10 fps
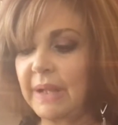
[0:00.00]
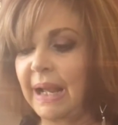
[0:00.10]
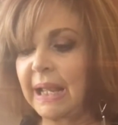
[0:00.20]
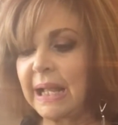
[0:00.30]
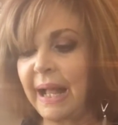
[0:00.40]

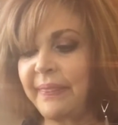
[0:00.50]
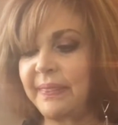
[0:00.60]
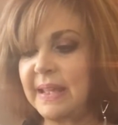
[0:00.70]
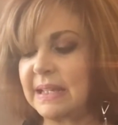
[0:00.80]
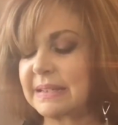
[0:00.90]
I got
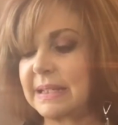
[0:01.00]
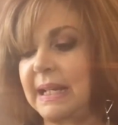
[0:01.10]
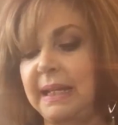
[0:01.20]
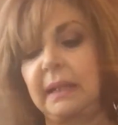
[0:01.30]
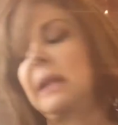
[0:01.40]
this,
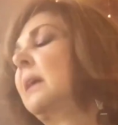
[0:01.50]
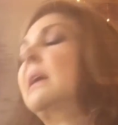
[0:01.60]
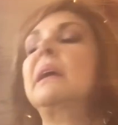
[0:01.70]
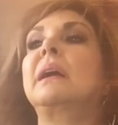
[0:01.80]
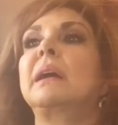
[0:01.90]
and
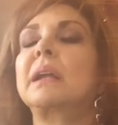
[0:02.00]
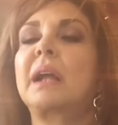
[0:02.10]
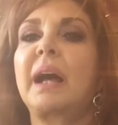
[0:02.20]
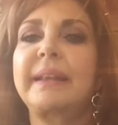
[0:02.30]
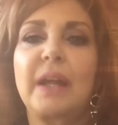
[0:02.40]

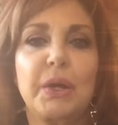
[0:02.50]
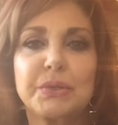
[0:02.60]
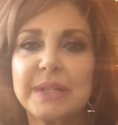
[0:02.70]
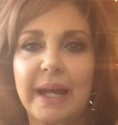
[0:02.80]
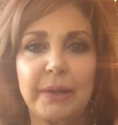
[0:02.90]
God
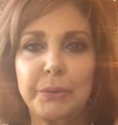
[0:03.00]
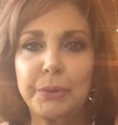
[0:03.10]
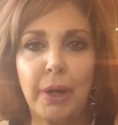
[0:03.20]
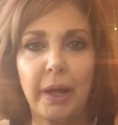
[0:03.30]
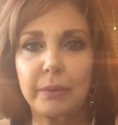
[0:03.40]
knows, I do
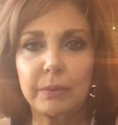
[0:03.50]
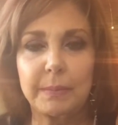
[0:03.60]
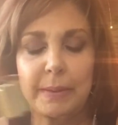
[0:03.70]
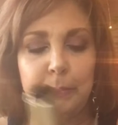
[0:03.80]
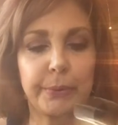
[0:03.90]
not
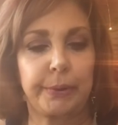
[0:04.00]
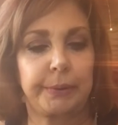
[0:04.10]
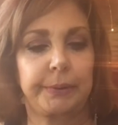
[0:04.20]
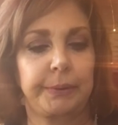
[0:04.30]
remember.